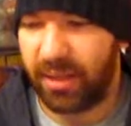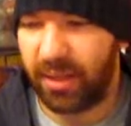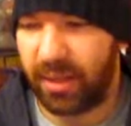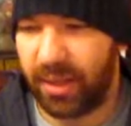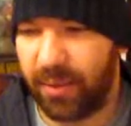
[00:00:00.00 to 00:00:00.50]

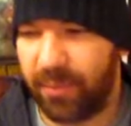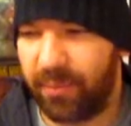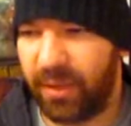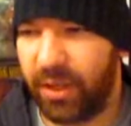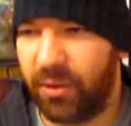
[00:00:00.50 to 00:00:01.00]
Um,
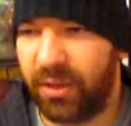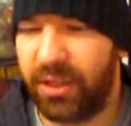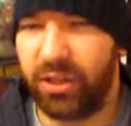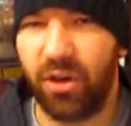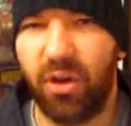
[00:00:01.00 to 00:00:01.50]
you know, and
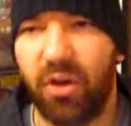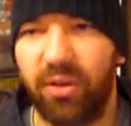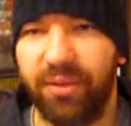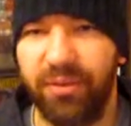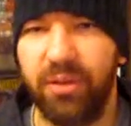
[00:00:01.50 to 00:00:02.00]
these are
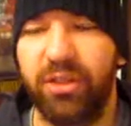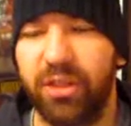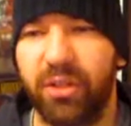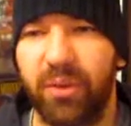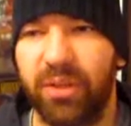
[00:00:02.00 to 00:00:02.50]
all, the future
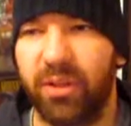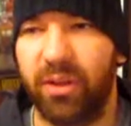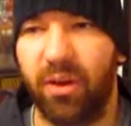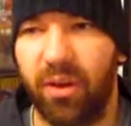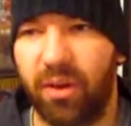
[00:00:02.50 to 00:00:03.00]
stories
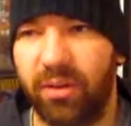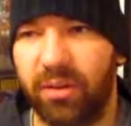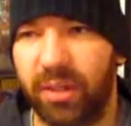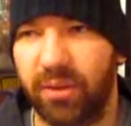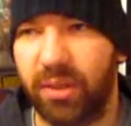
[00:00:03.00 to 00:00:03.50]
are
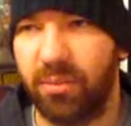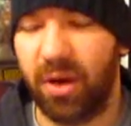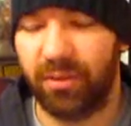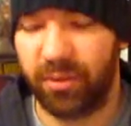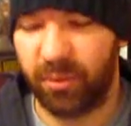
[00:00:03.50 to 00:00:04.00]
all, you know, in the
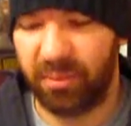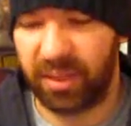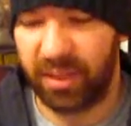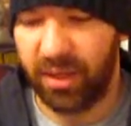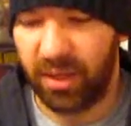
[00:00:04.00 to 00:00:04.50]
Marvel would
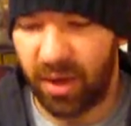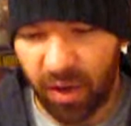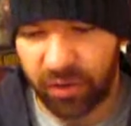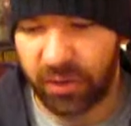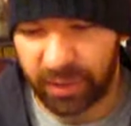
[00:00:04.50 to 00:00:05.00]
be
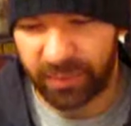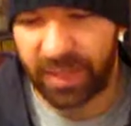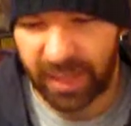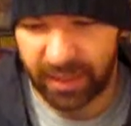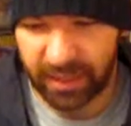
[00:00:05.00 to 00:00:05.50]
alternate
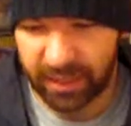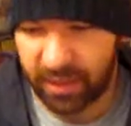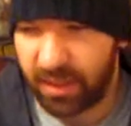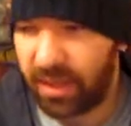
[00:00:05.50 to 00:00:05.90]
realities.